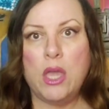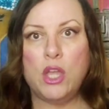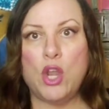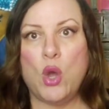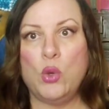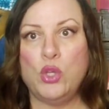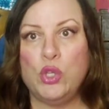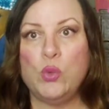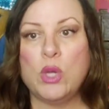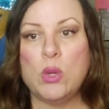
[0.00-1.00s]
you know,
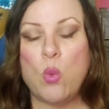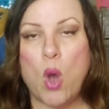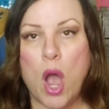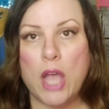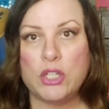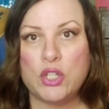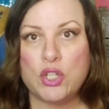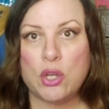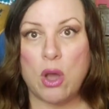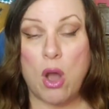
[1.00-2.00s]
you can
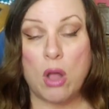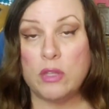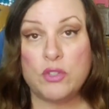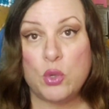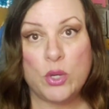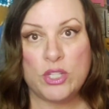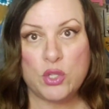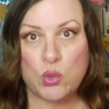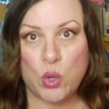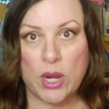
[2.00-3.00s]
watch all of Toy
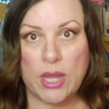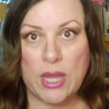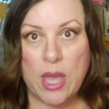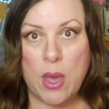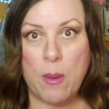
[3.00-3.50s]
Story,